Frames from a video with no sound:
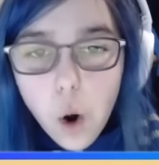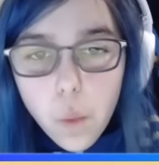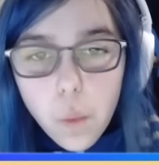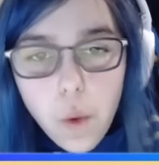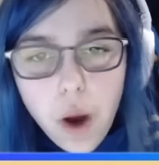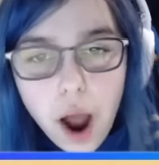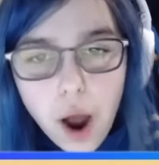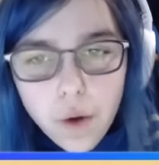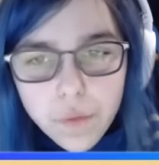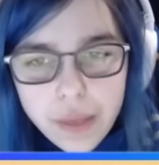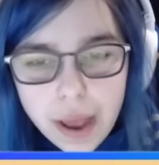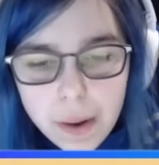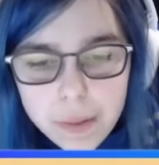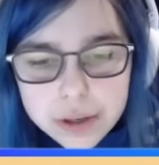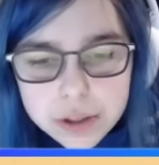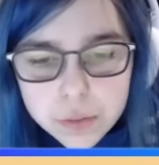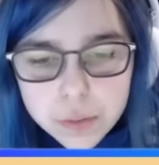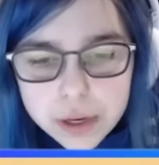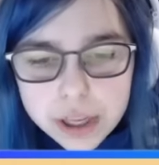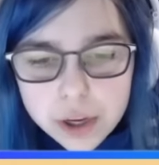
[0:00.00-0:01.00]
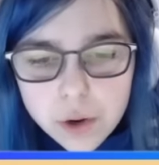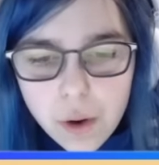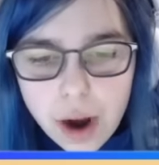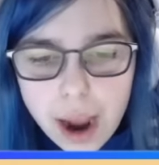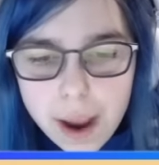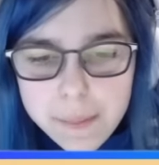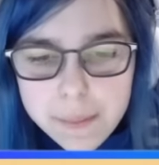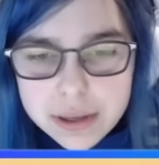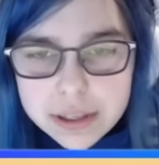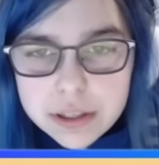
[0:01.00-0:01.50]
Whoa, that was really cool.
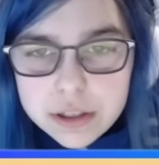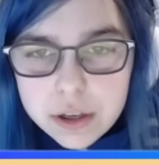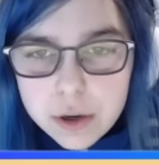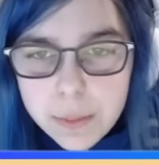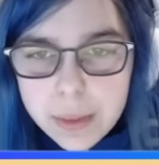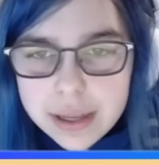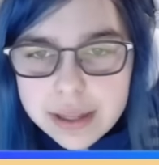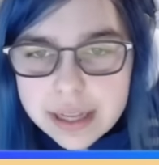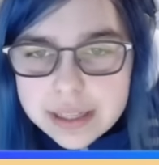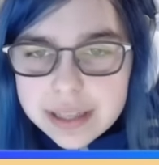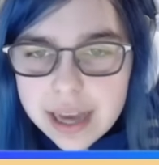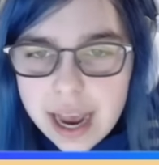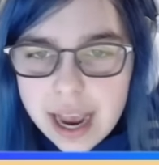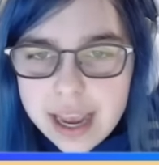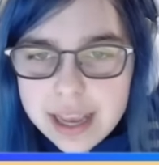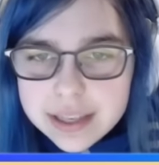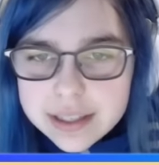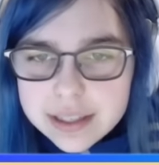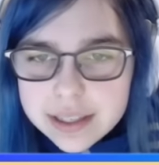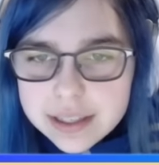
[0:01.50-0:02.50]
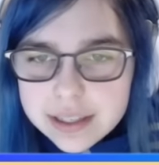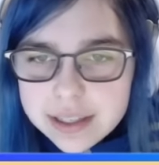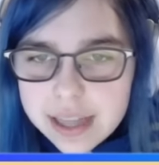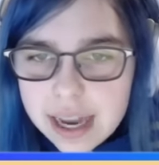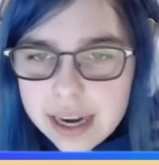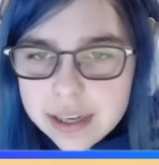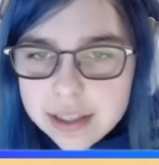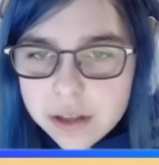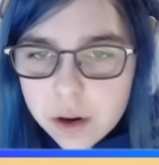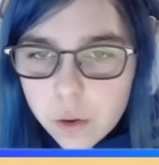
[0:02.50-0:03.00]
Yeah. I'm assuming that's ice, because
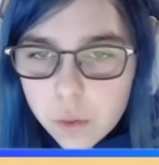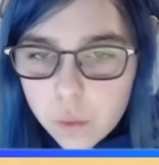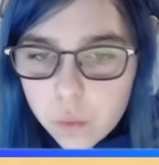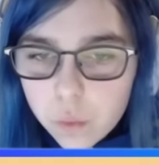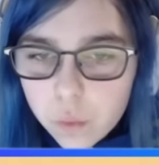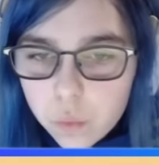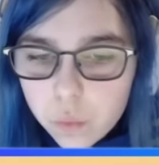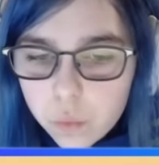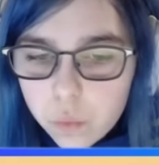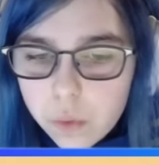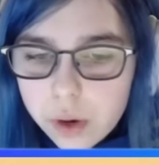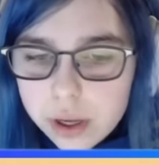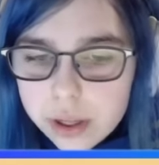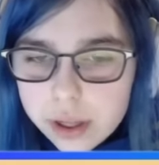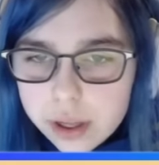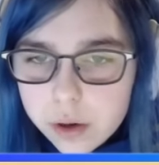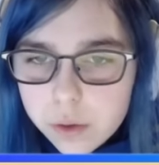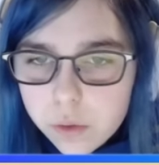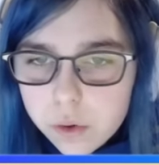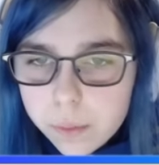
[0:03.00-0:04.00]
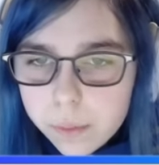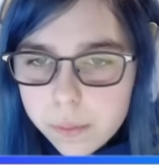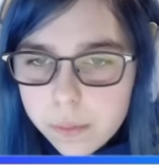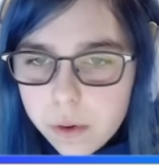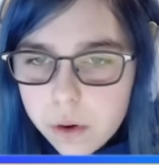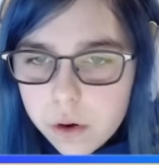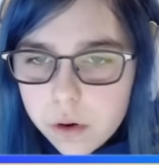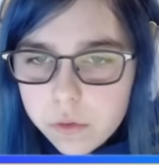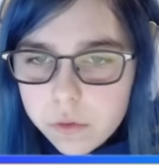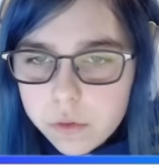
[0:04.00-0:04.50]
that is a really cool
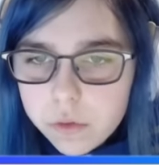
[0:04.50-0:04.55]
move.